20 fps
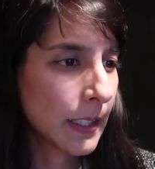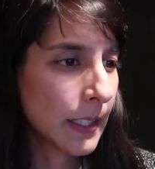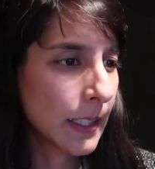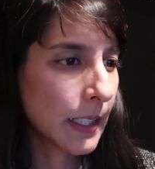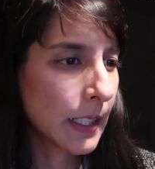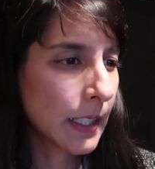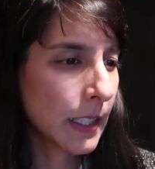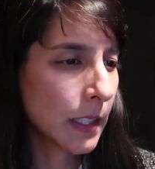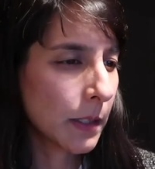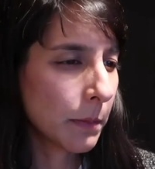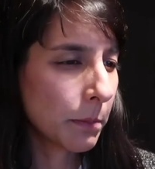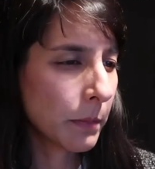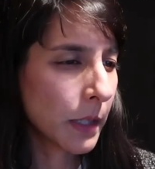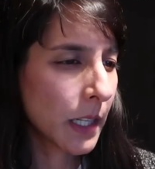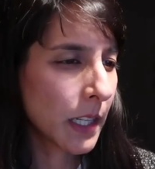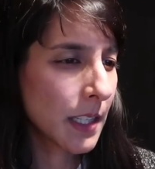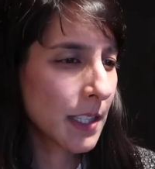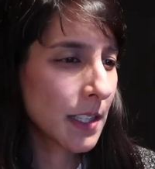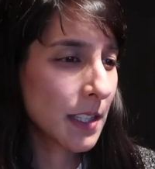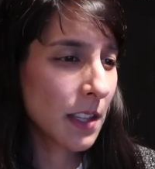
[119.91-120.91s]
Uh,
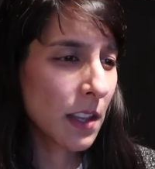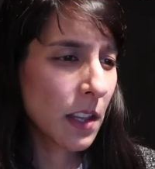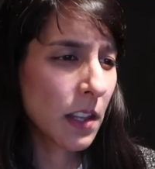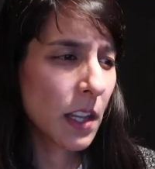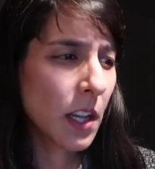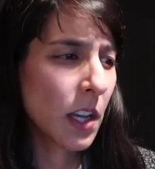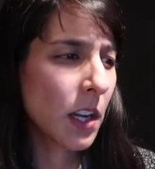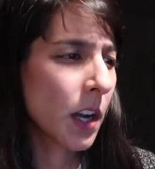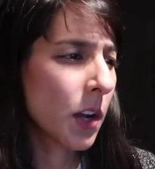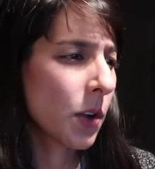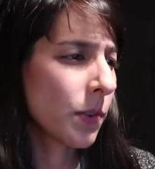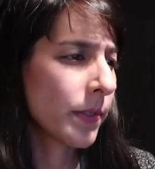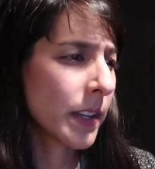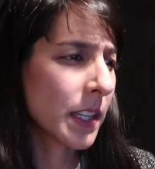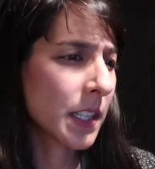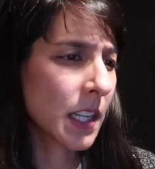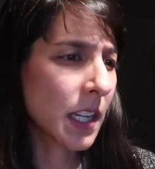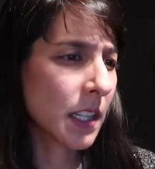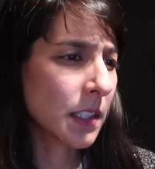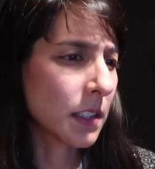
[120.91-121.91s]
Mars is in the third. Oh,
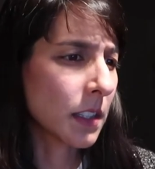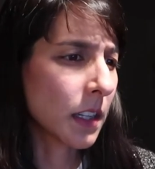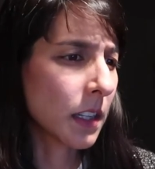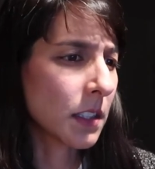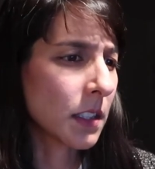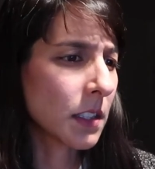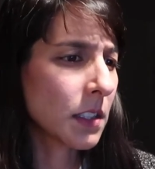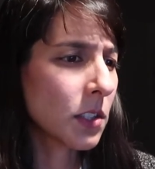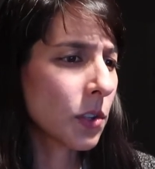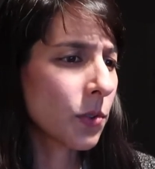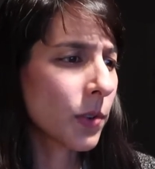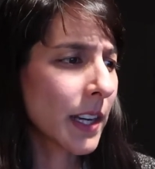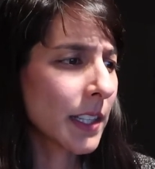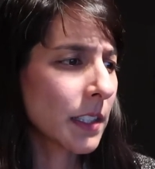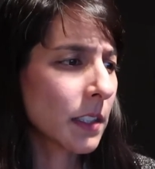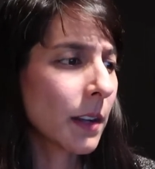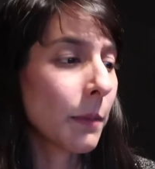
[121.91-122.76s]
fantastic. So this is a great